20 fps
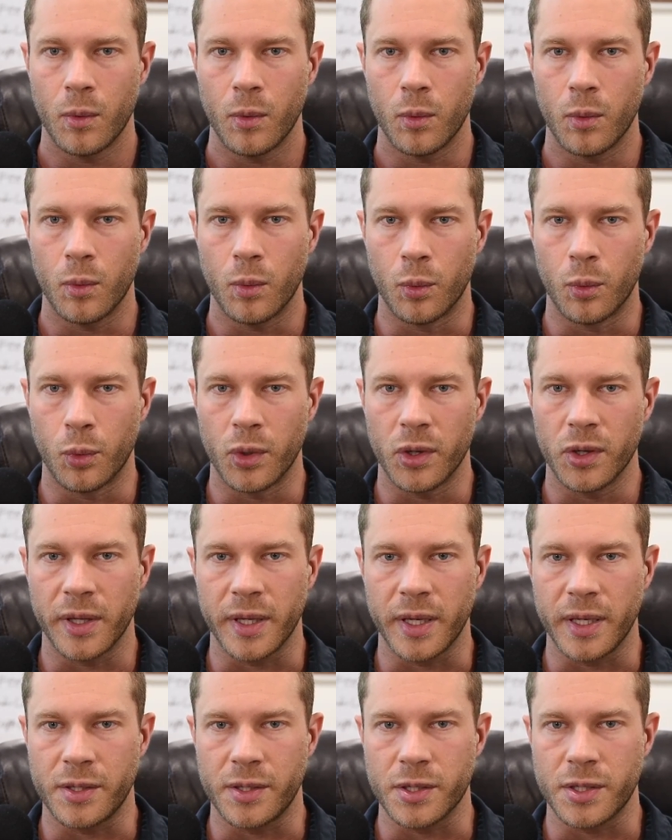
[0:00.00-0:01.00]

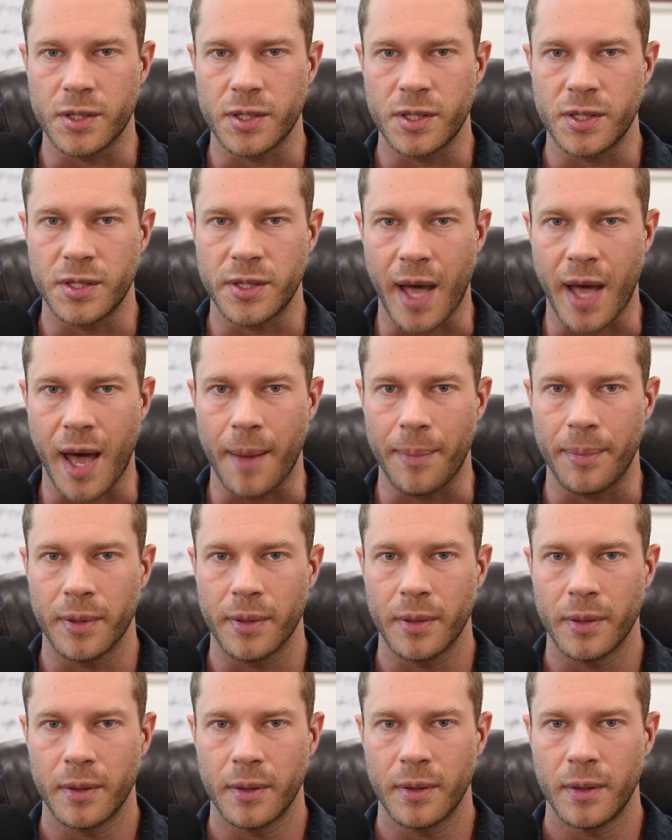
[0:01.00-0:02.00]
really just stop
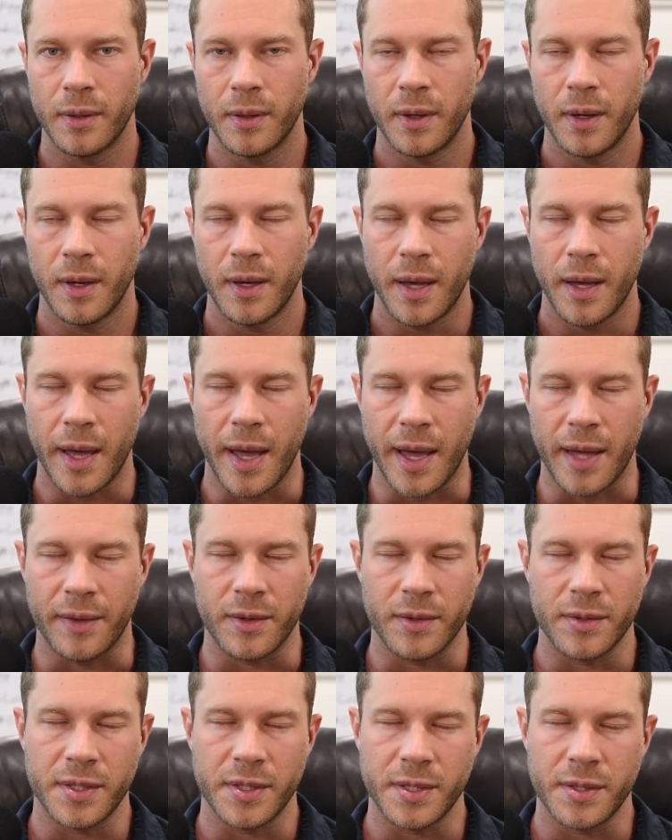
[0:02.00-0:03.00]
and
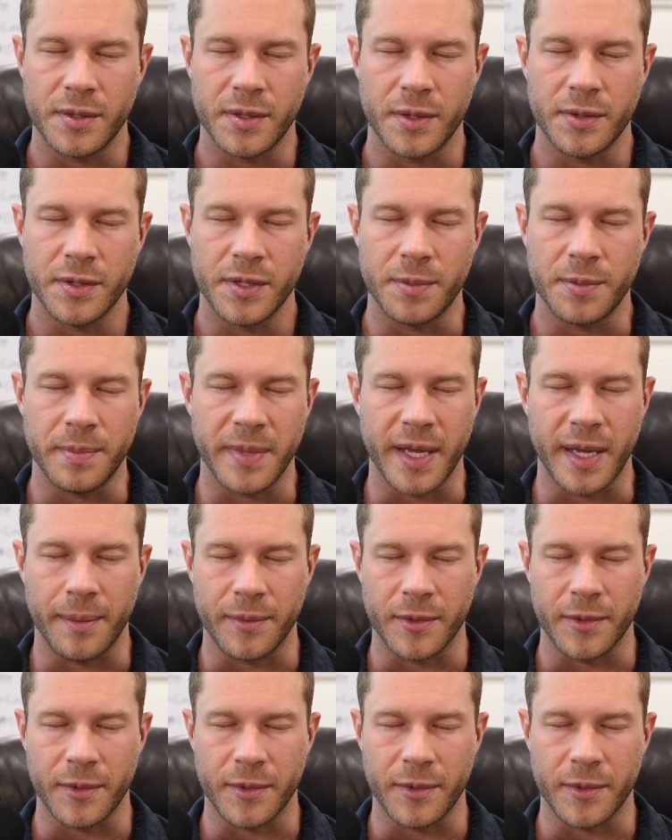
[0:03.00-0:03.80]
there's the, there's this meme.